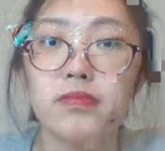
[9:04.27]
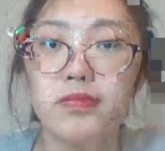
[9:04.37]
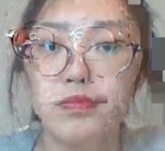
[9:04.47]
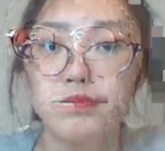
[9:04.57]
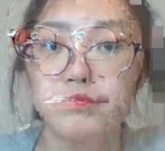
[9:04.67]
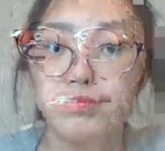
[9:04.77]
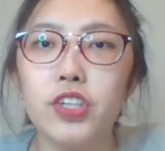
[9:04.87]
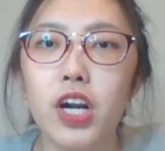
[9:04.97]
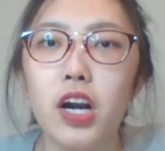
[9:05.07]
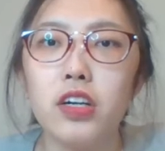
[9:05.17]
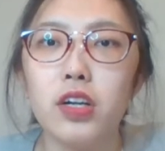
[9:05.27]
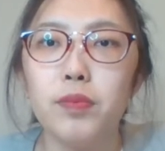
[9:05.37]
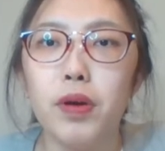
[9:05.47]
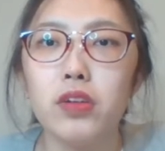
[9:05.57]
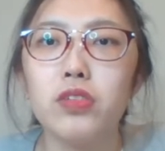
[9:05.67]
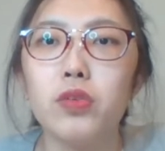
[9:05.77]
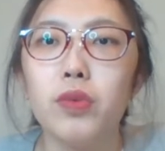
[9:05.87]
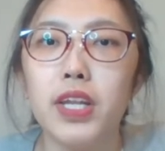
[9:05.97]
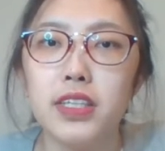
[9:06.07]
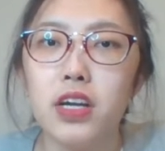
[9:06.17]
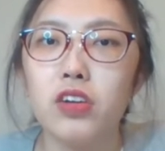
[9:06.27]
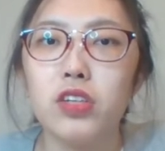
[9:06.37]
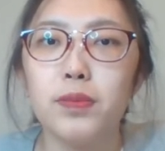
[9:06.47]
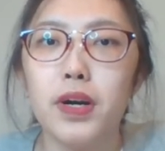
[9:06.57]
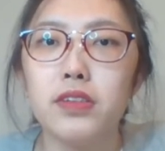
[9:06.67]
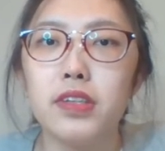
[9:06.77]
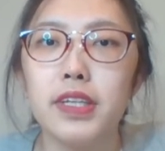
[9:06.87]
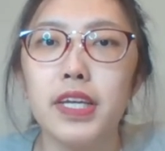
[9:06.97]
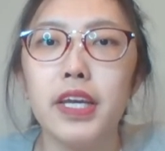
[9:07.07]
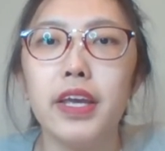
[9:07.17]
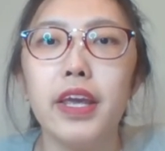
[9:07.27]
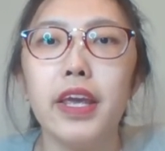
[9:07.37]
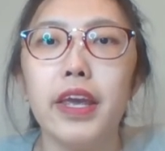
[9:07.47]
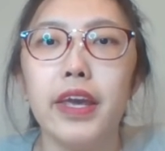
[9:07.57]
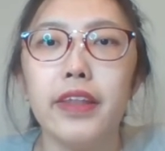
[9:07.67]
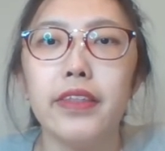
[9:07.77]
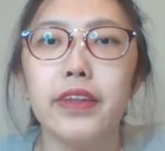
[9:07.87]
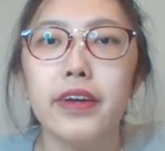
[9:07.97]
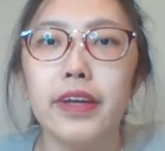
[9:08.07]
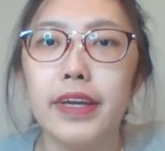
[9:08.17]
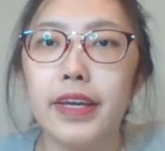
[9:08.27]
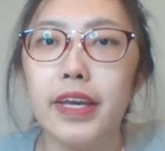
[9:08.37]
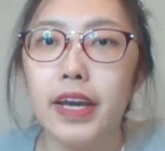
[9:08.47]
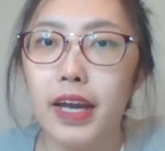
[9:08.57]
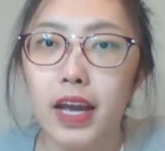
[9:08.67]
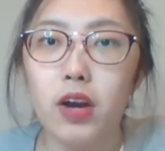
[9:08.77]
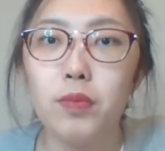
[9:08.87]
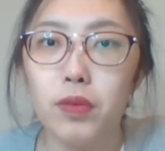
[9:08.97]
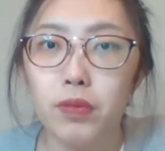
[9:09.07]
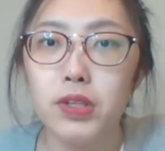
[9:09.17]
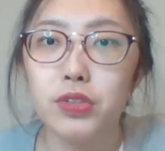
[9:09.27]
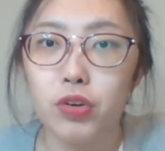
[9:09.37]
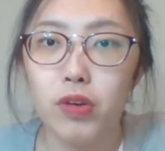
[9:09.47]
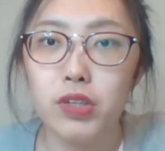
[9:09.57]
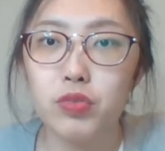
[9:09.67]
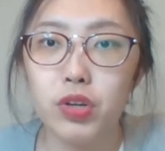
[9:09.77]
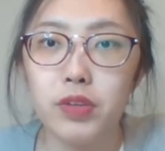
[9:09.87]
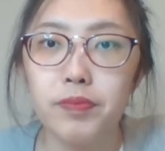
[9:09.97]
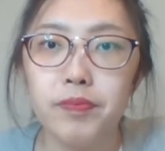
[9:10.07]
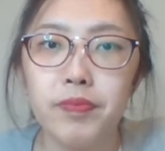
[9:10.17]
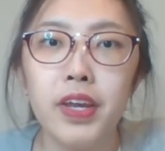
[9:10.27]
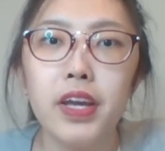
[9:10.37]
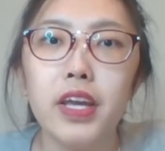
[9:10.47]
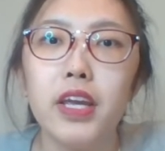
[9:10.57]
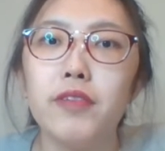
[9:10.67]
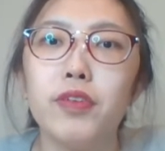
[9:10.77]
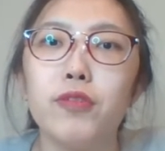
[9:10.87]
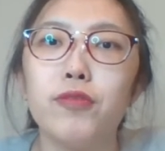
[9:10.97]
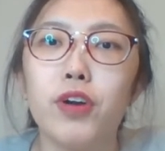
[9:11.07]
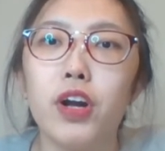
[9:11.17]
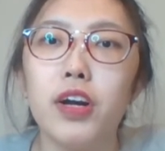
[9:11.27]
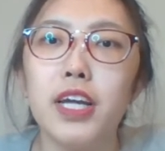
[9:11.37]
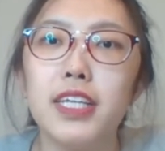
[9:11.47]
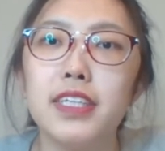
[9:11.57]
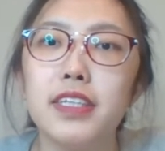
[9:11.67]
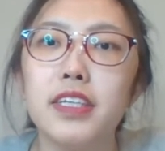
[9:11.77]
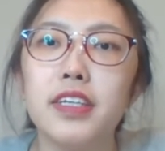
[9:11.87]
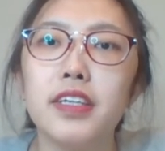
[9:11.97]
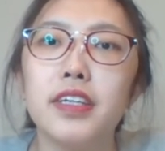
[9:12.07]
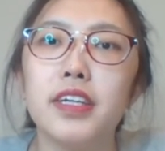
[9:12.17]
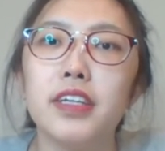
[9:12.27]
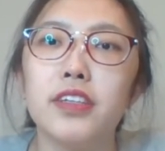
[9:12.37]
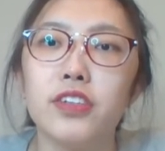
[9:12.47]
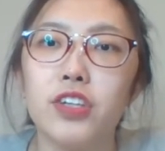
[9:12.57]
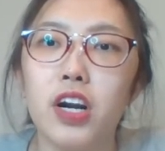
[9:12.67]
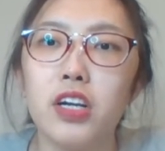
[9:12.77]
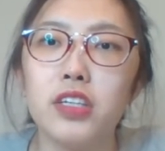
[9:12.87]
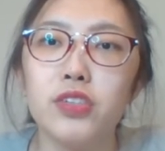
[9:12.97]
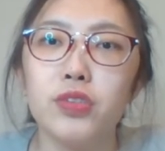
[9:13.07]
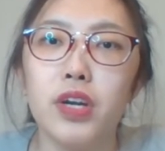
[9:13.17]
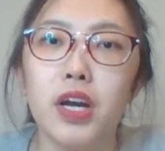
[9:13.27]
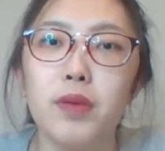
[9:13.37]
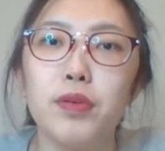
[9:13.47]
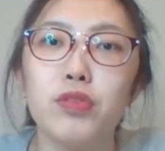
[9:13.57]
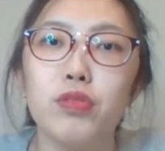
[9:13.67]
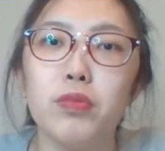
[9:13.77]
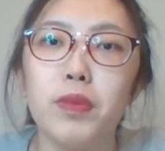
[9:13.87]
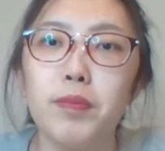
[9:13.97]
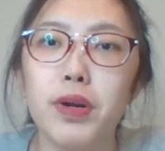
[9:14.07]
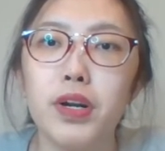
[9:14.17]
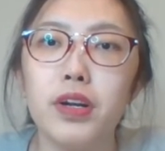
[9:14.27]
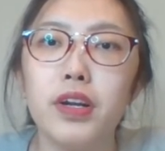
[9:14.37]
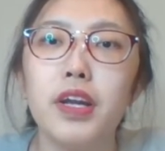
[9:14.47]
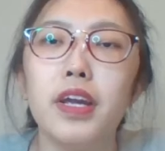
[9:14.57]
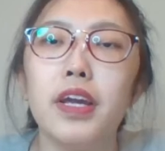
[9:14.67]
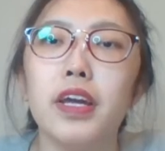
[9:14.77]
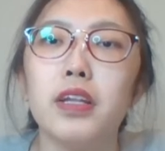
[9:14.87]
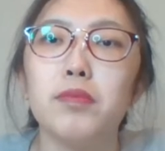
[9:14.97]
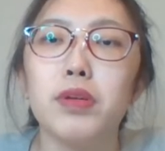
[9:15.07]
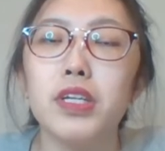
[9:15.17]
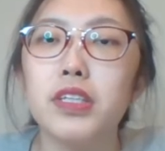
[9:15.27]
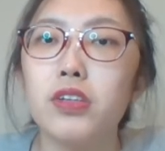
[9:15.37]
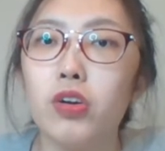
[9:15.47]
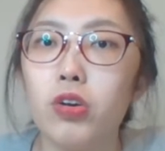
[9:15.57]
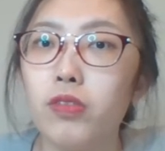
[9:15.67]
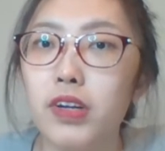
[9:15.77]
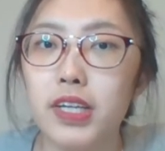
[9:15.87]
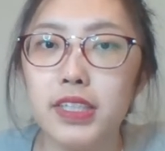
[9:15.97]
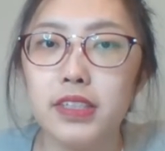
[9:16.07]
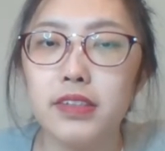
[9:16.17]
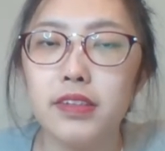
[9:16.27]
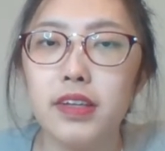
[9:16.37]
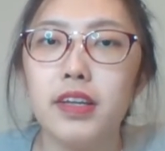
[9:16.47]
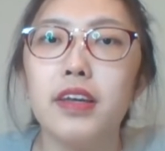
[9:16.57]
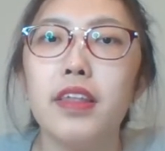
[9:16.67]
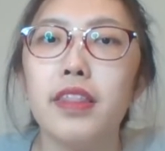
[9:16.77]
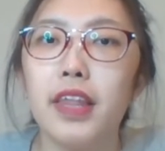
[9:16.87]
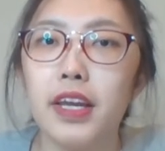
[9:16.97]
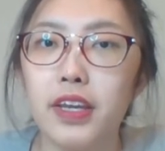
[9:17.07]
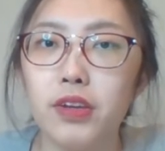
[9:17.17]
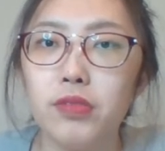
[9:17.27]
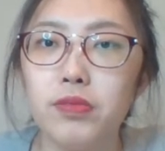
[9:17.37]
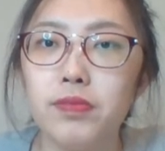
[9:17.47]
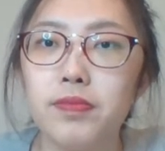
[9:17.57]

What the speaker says: Here is a chart about what I talked about today, and it can help with your restaurant. If you forgot anything, here is a chart to help you to remember, and please go over it. Thank you.